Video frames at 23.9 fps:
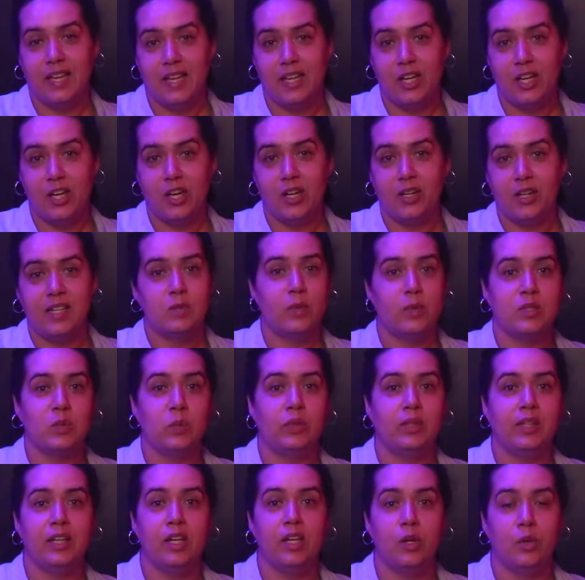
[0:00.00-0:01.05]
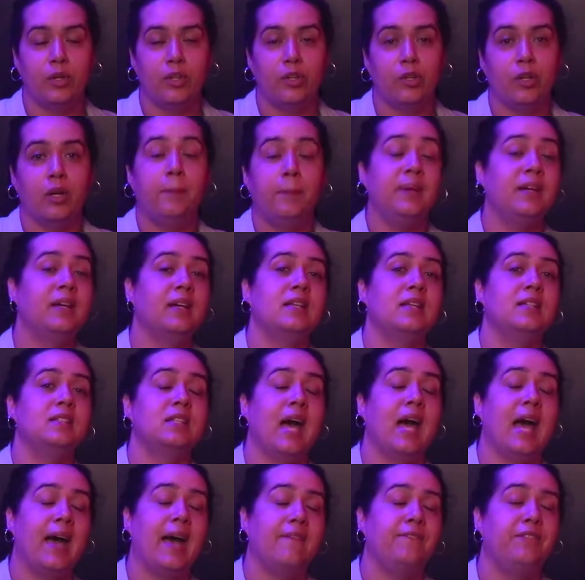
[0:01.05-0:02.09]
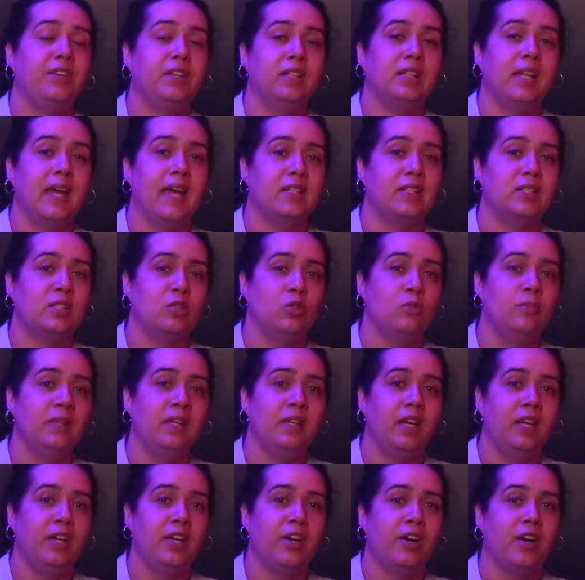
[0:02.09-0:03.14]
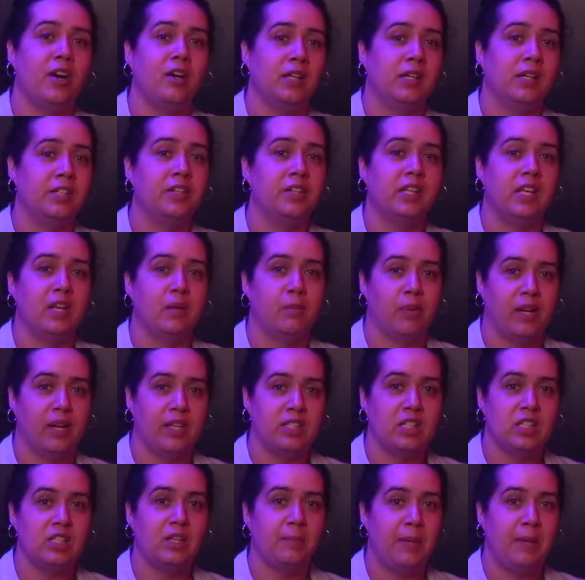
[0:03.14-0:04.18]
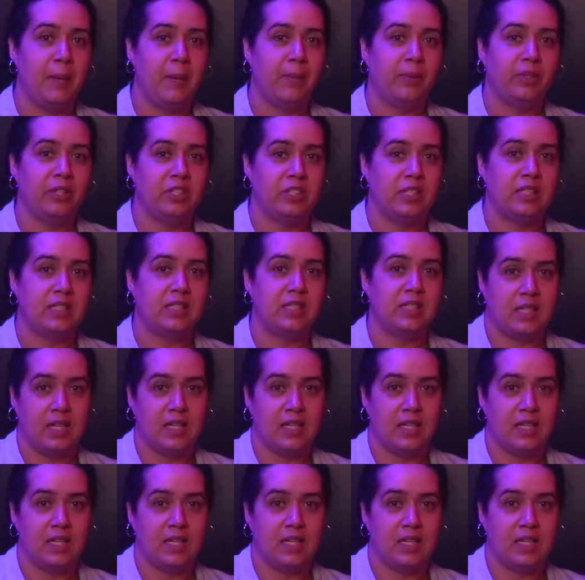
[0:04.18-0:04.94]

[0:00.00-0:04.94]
y'all, is what's really going on, because I feel like too many of y'all are under the impression that people are just sitting